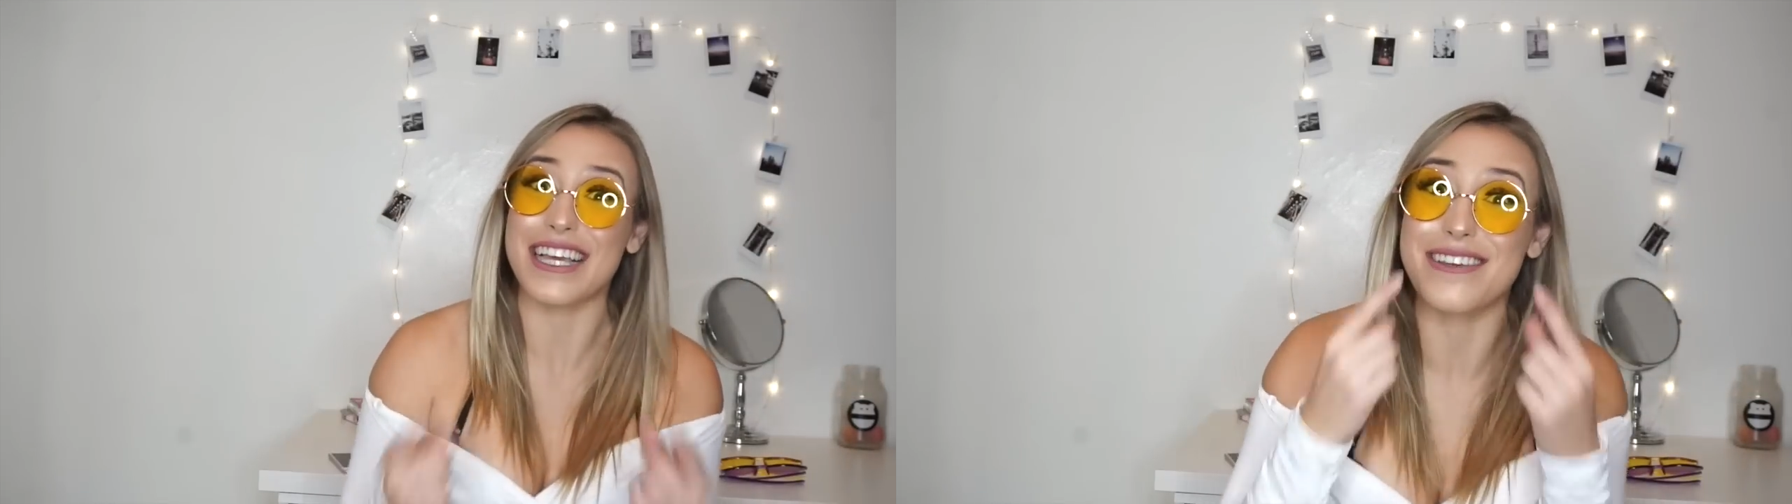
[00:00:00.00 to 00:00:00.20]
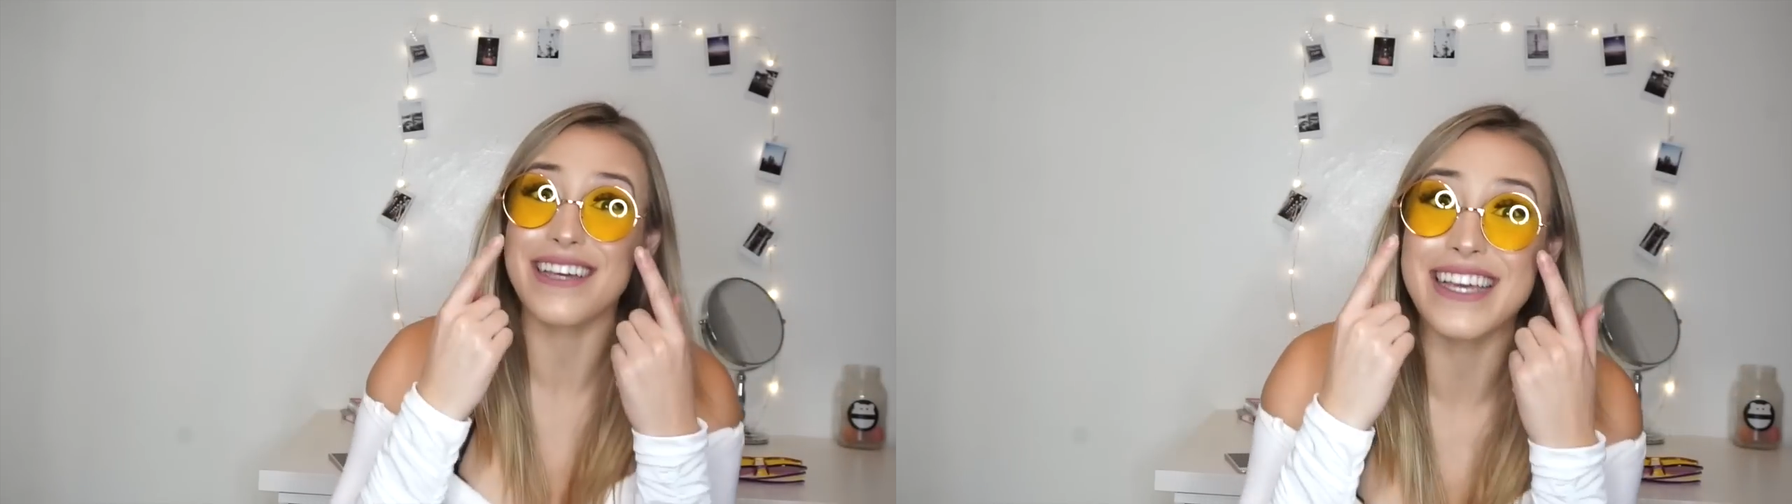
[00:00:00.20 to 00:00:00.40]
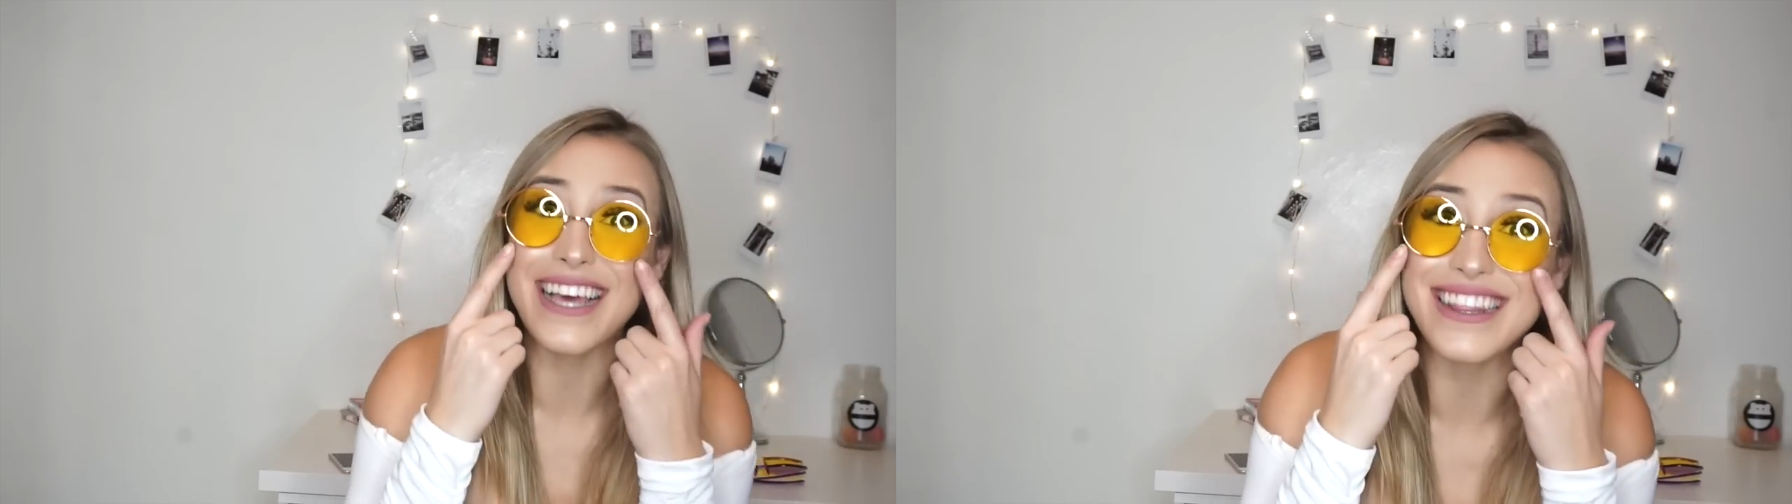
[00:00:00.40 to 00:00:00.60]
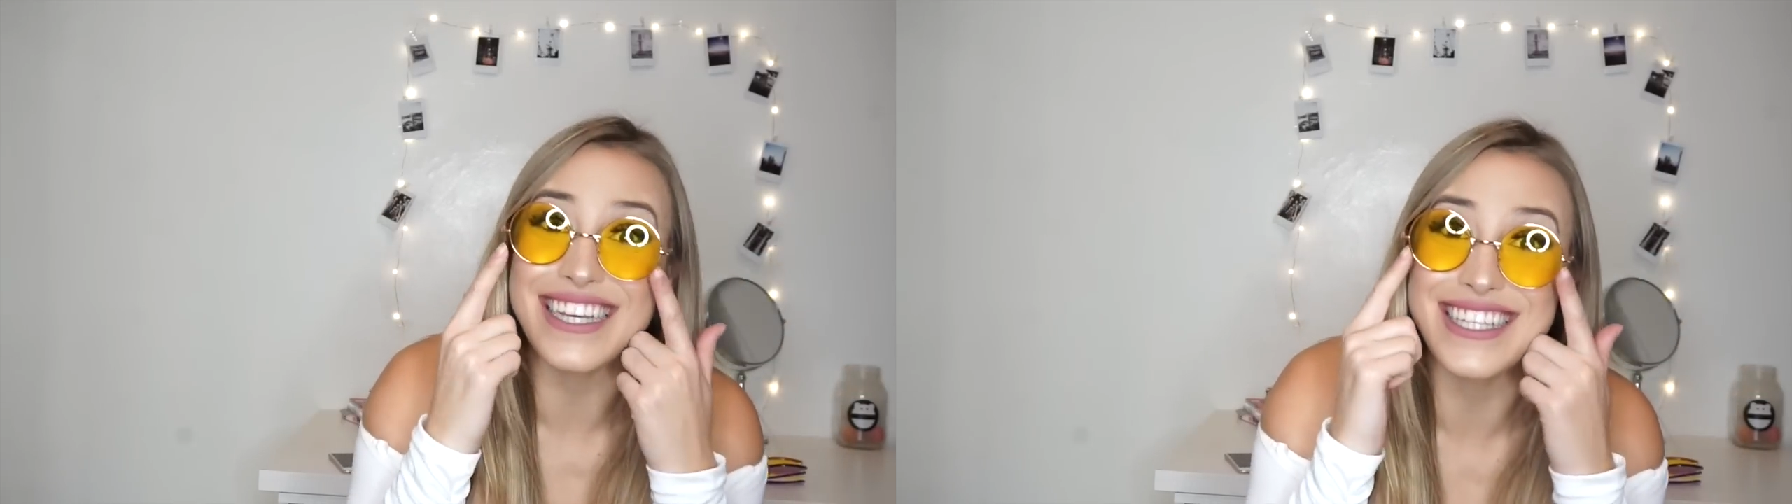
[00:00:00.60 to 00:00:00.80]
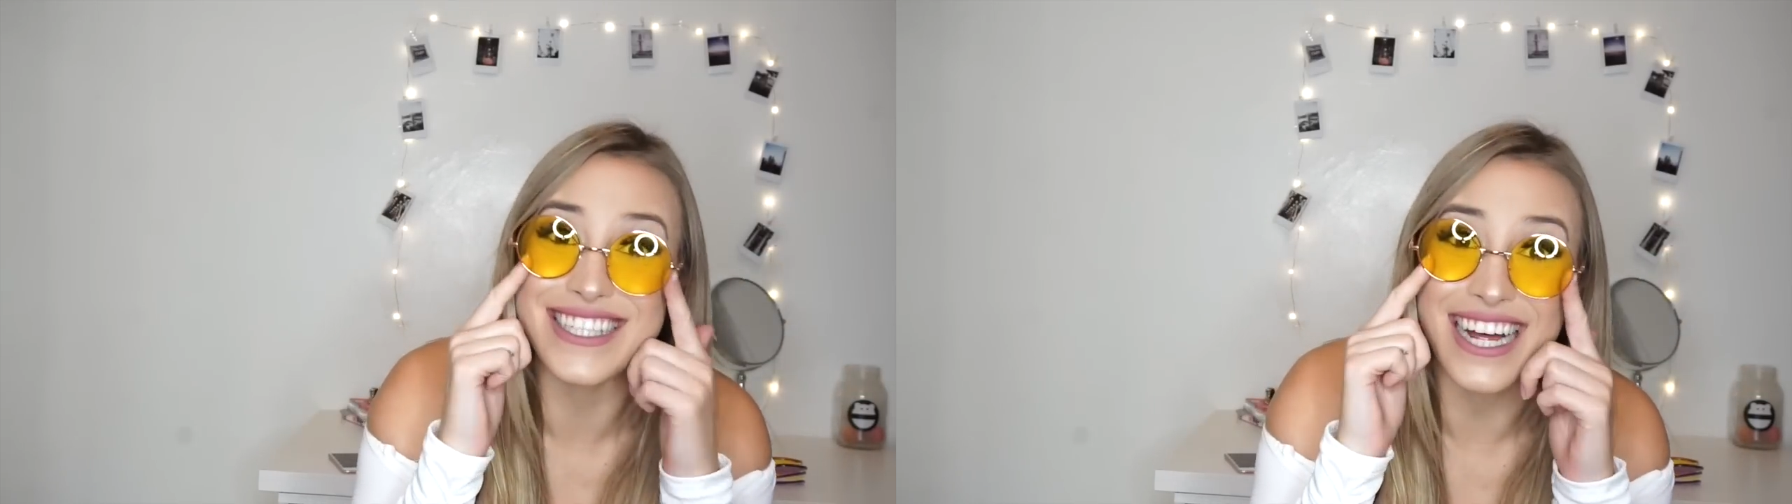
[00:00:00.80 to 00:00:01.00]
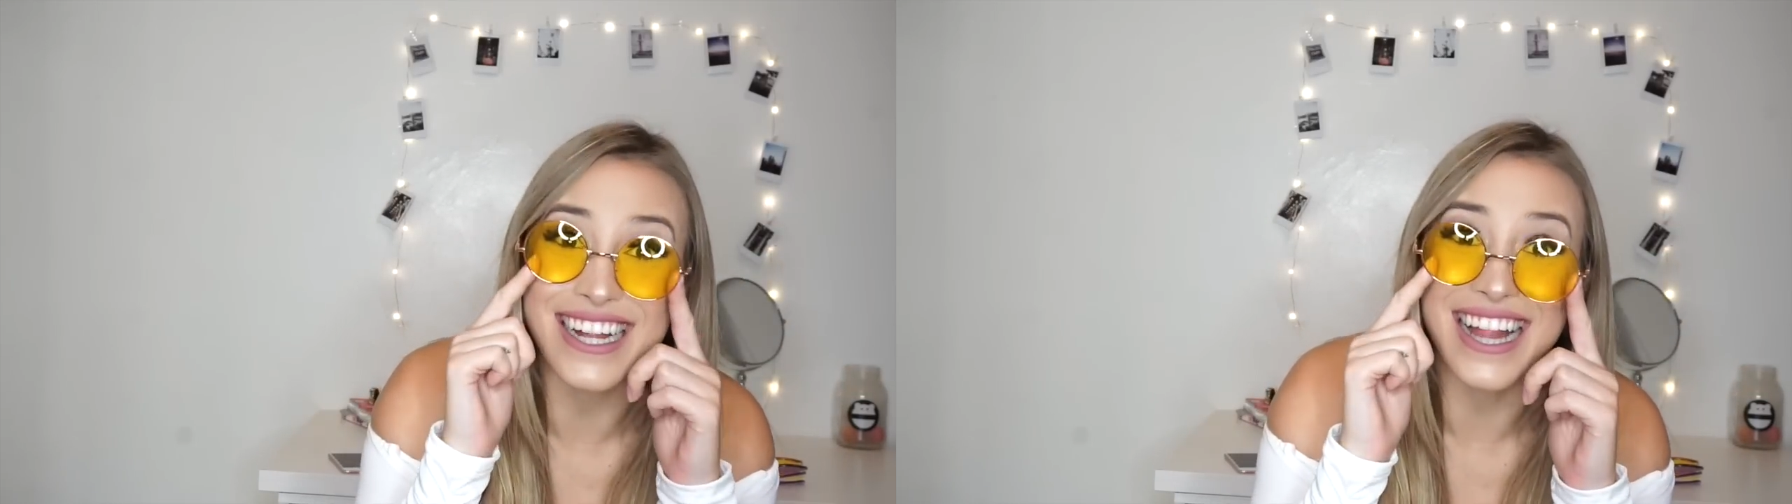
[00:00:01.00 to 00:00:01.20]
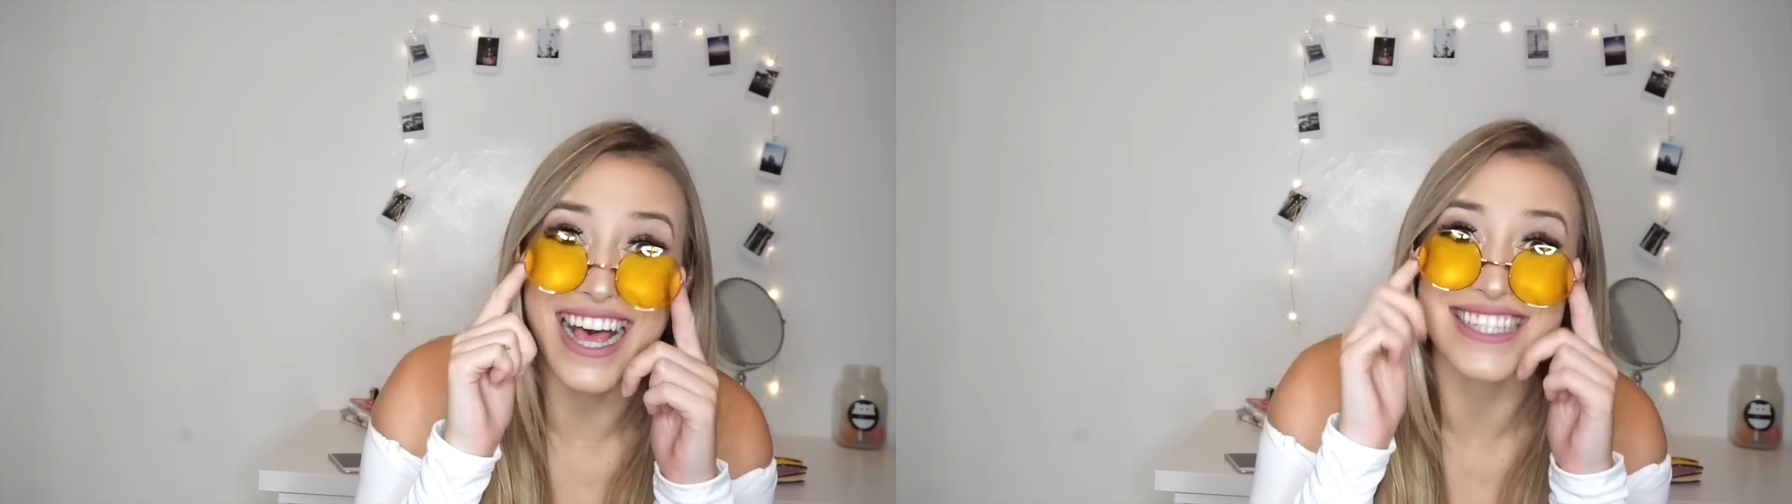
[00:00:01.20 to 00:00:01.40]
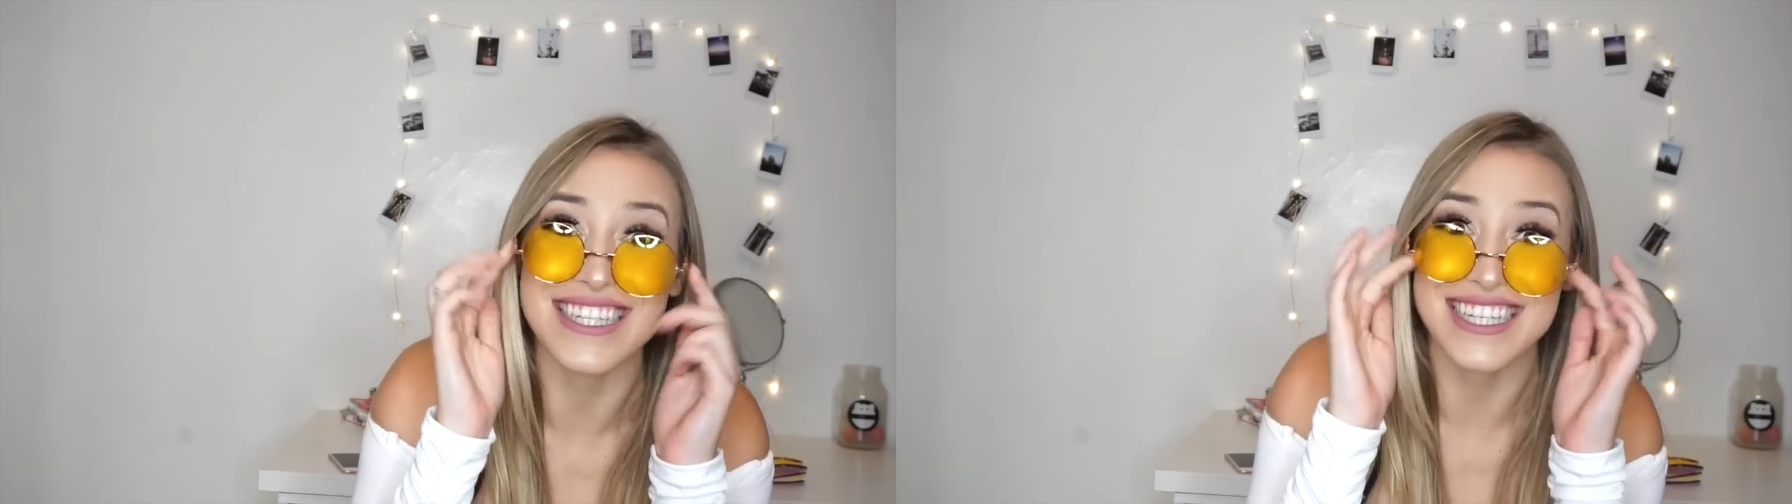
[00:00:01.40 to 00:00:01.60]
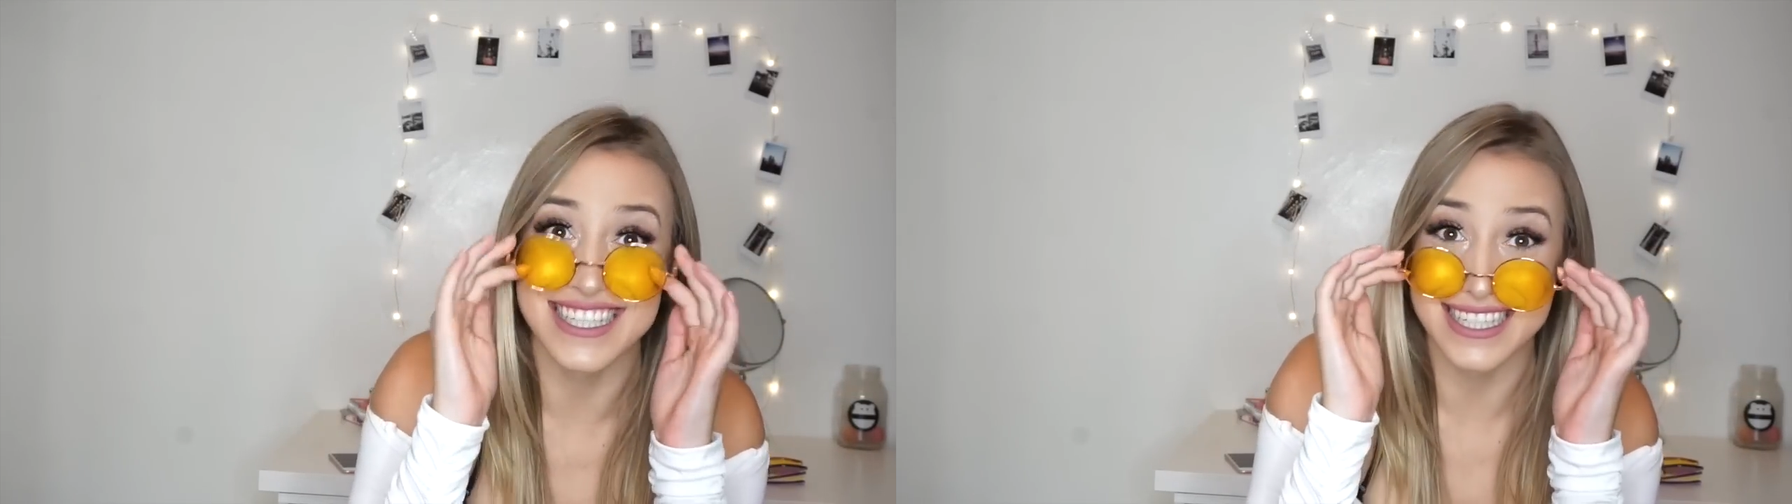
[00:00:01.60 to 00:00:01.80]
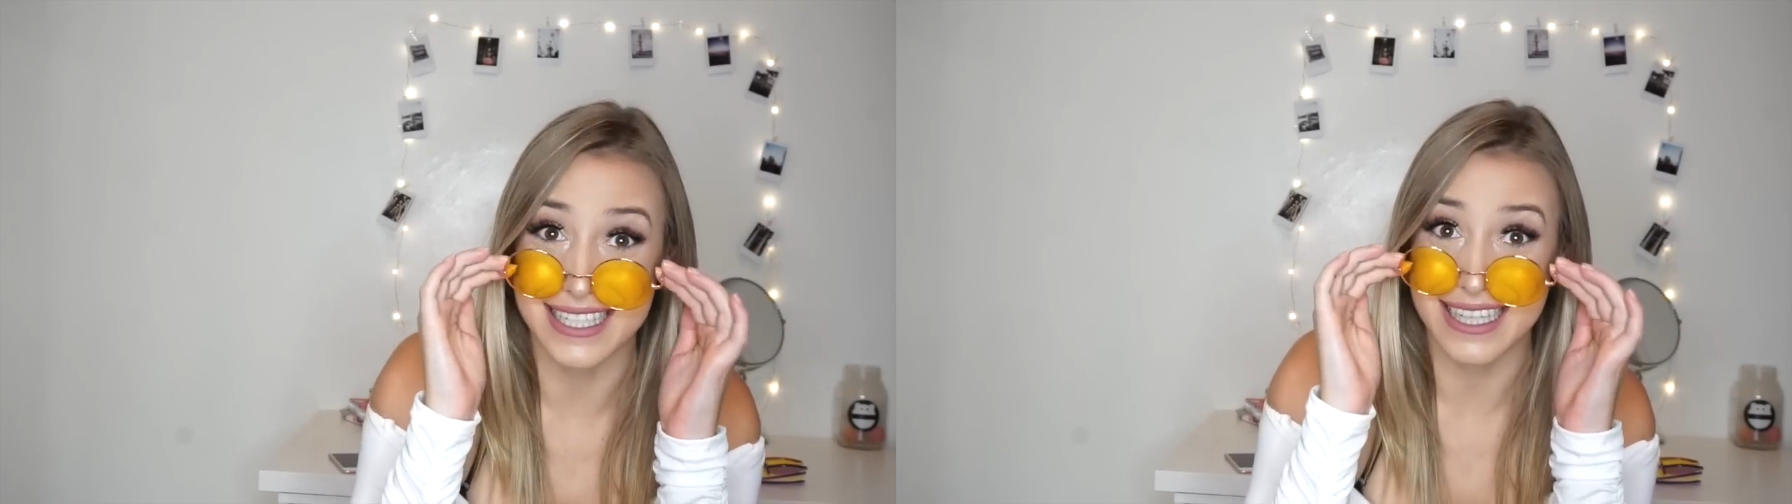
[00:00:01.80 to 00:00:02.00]
You can get these
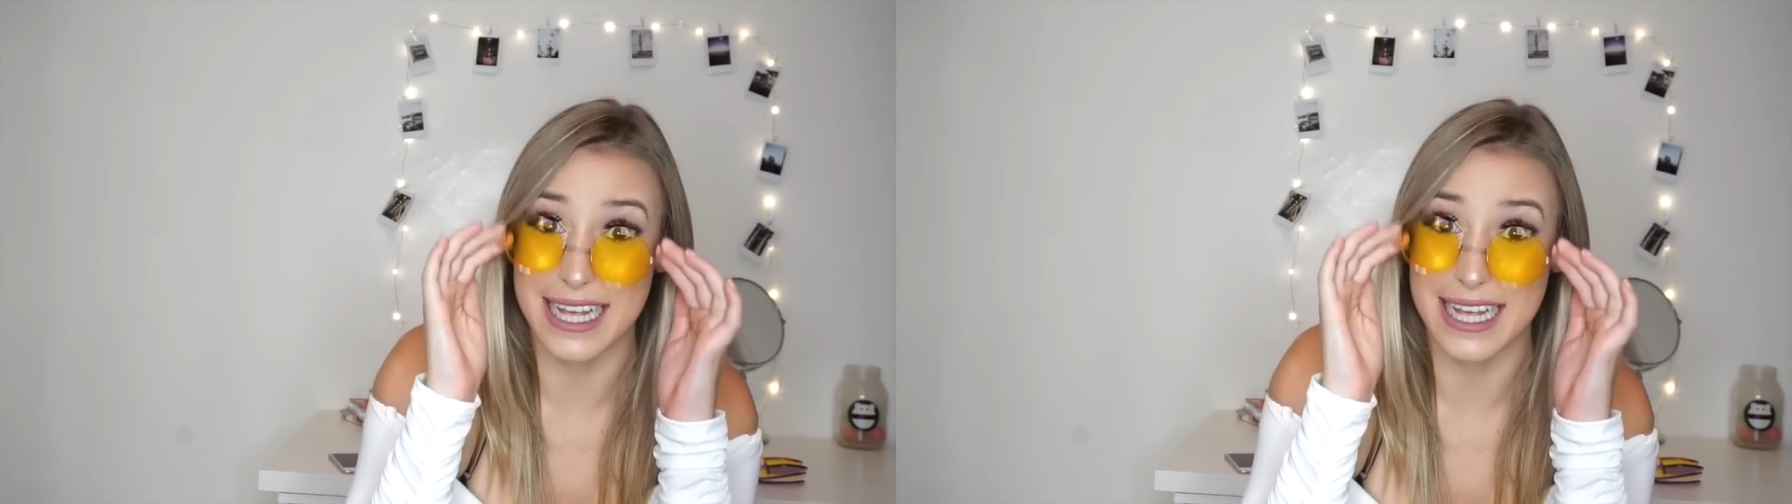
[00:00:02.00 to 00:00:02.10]
sunglasses.